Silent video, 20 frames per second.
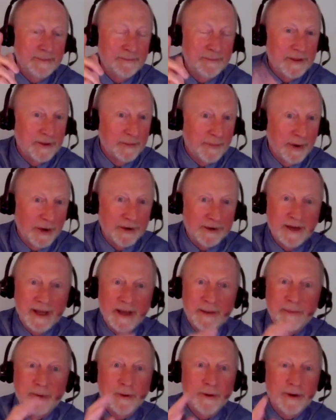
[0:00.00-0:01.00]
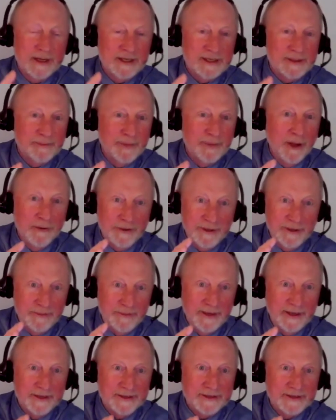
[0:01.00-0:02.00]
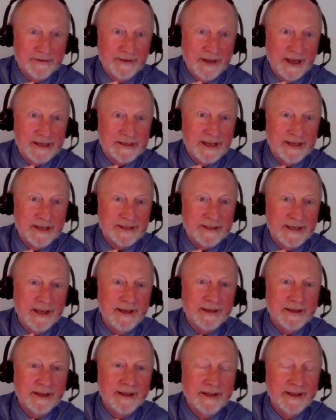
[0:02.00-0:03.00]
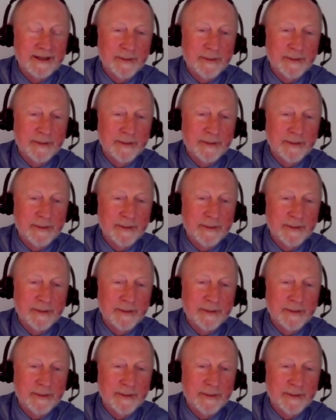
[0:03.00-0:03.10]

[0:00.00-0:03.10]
either burned up or exploded because of excess heat.